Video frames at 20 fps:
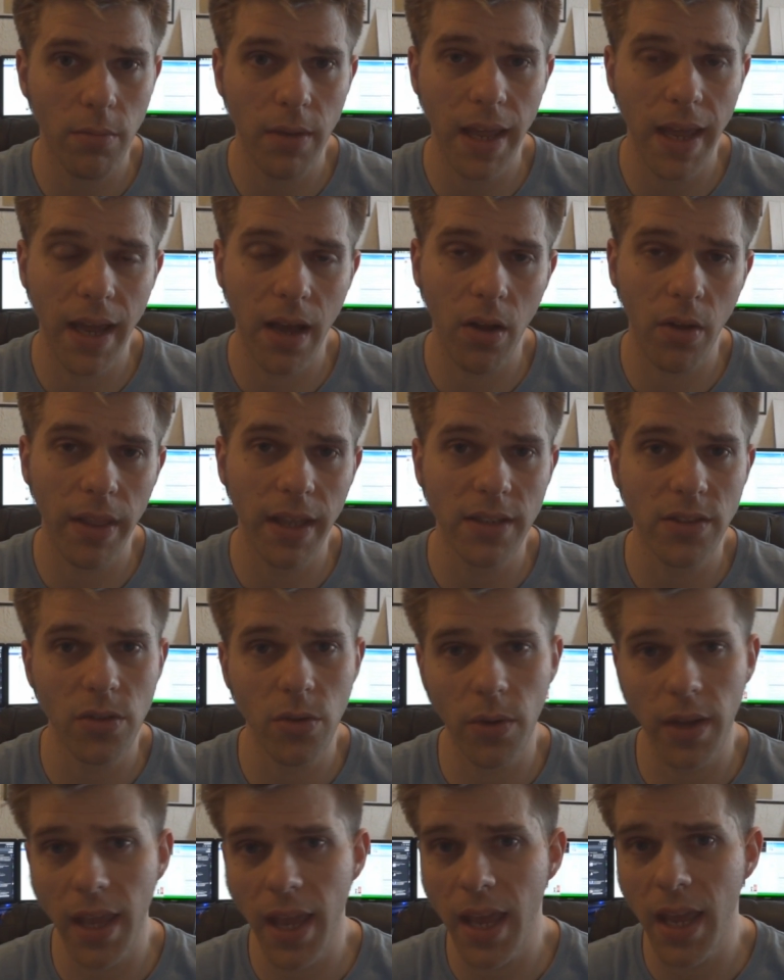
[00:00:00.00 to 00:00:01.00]
Now that's
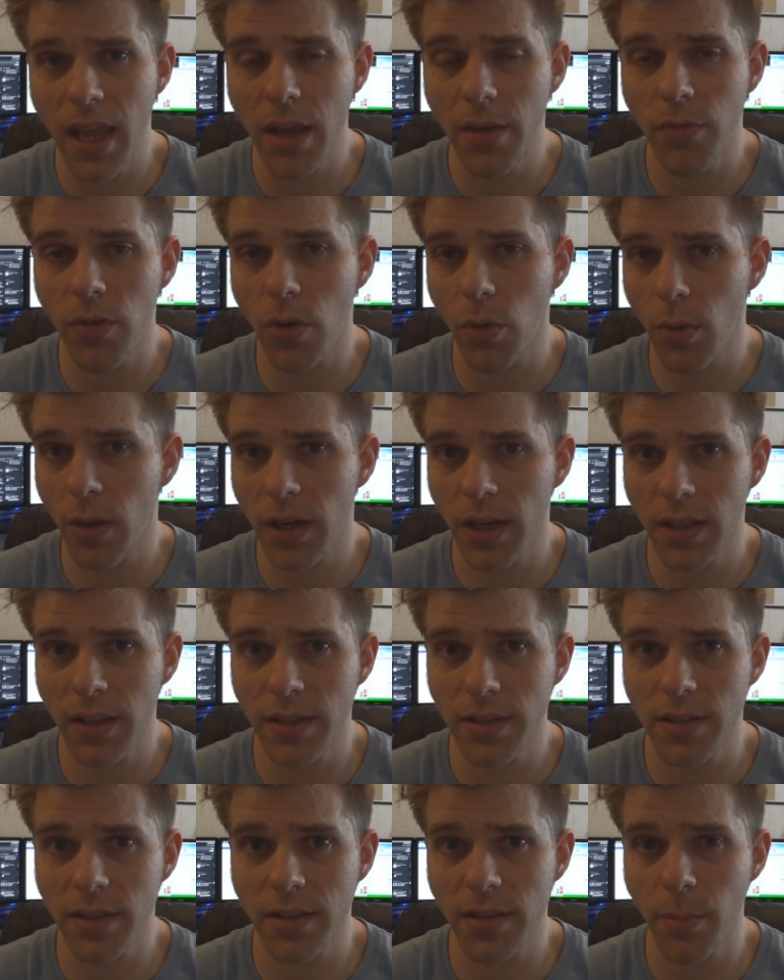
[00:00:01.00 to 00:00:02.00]
okay if you're running
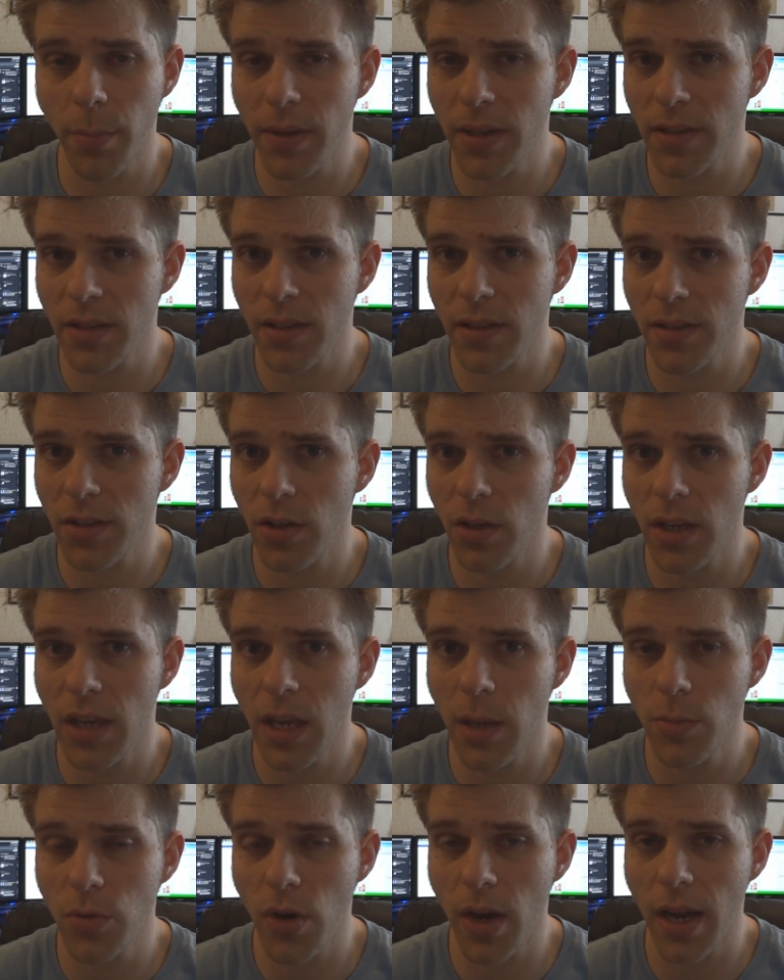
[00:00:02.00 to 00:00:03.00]
this as a business and you
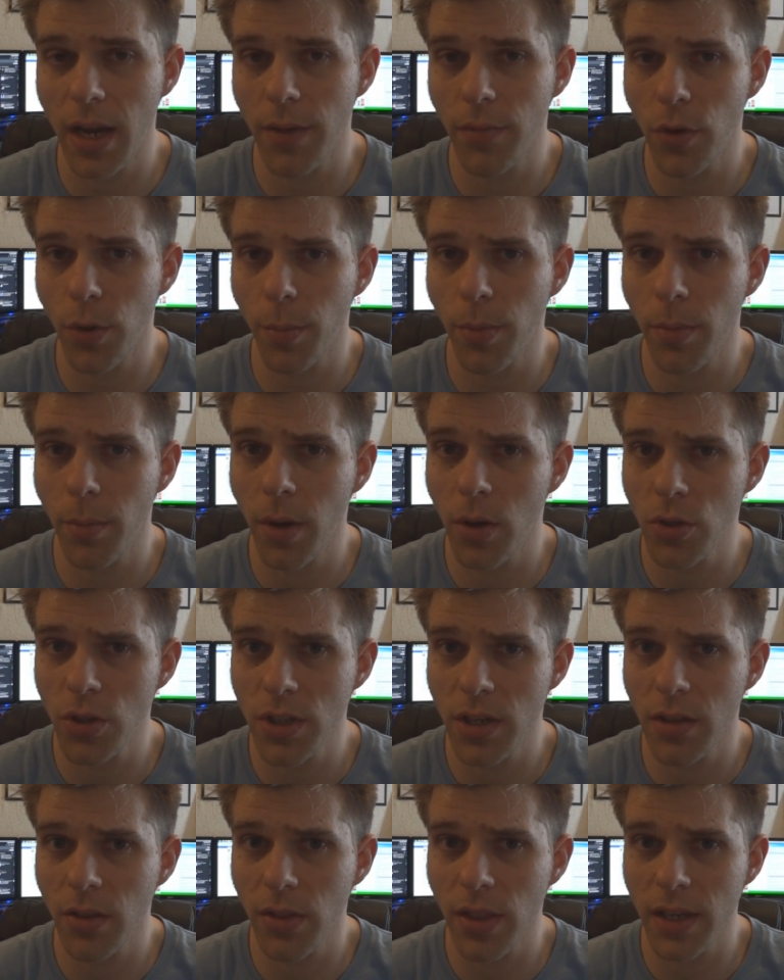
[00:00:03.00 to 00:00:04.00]
keep track of your
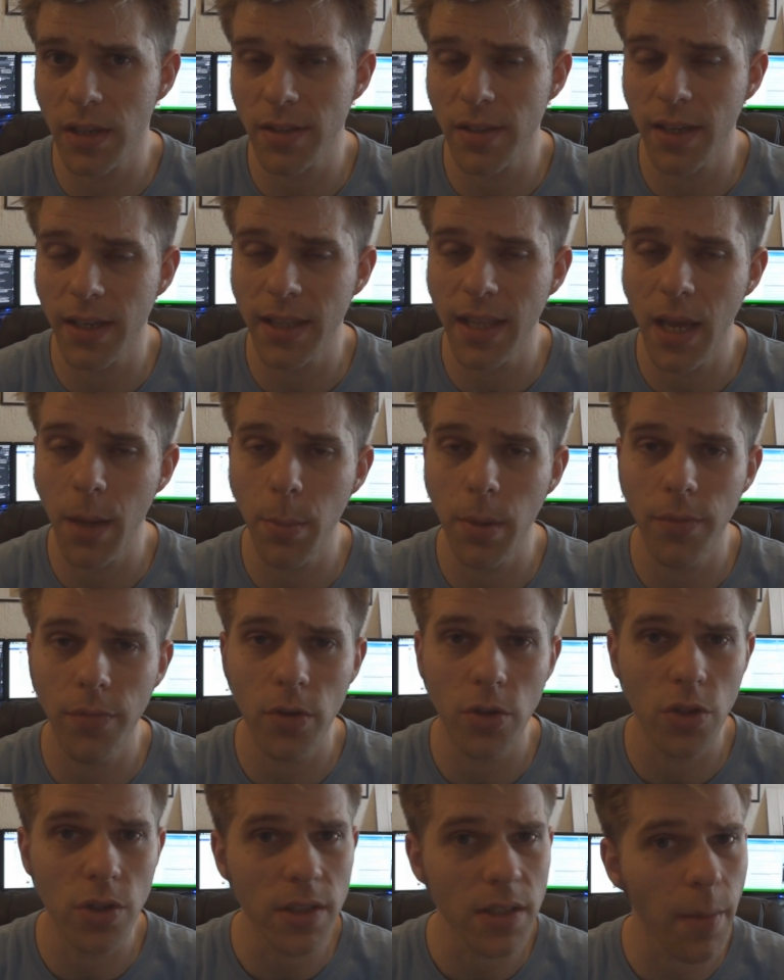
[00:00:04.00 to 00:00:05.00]
promotion and things like that, but if
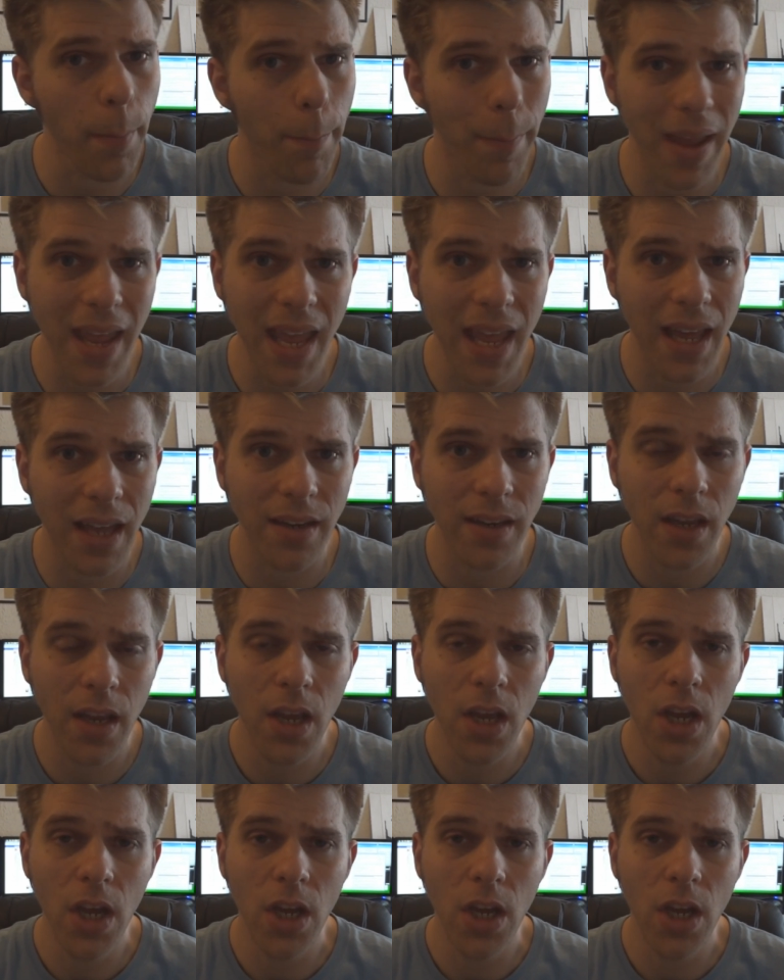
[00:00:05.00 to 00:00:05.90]
you're just a band